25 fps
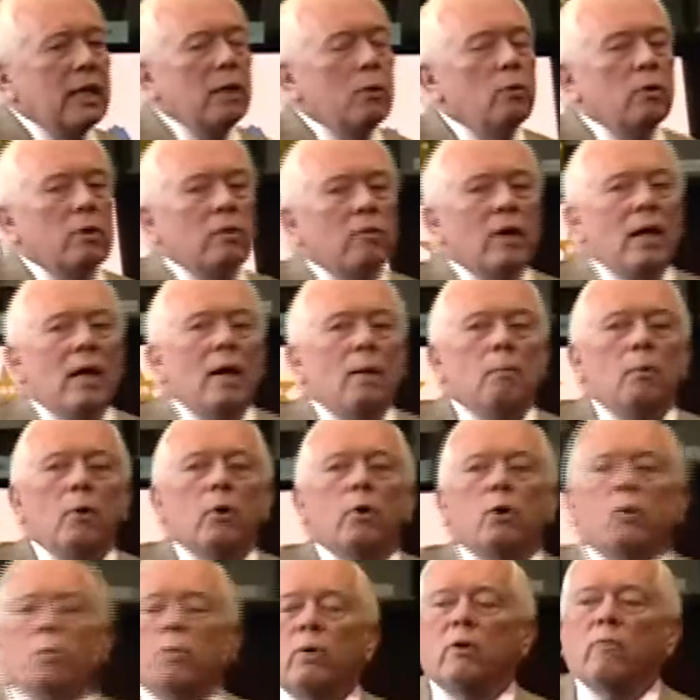he would
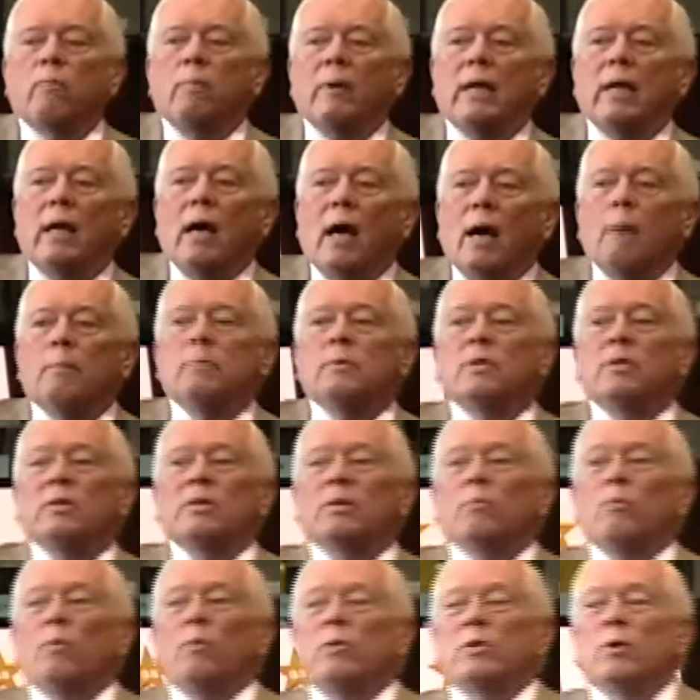Booker would have been up to
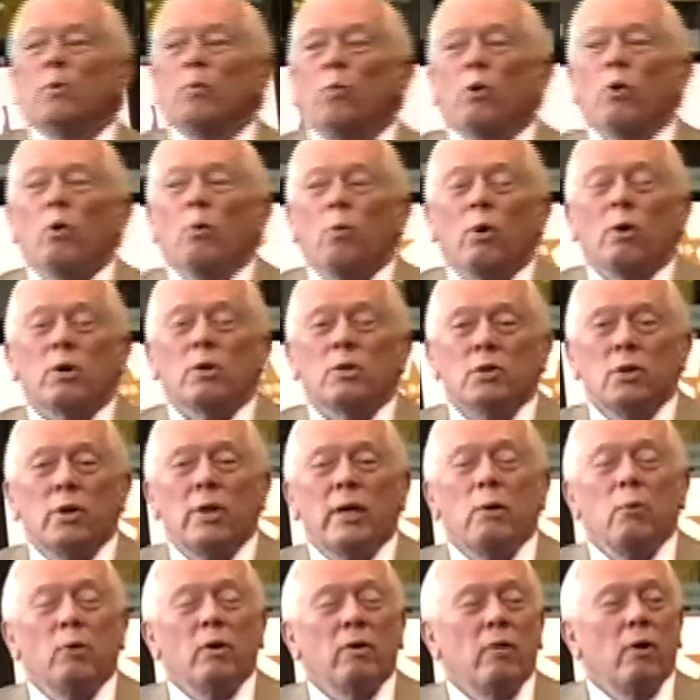the to World War II.
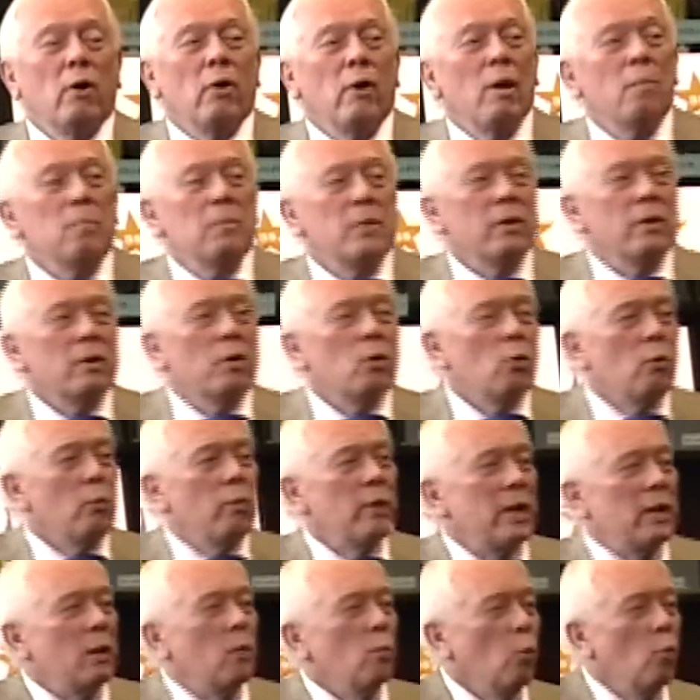He would have gone up to the
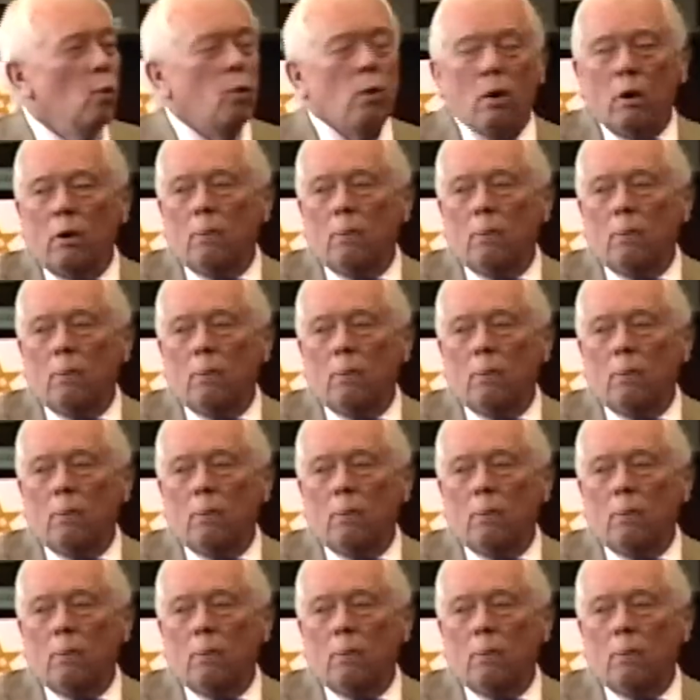Korean War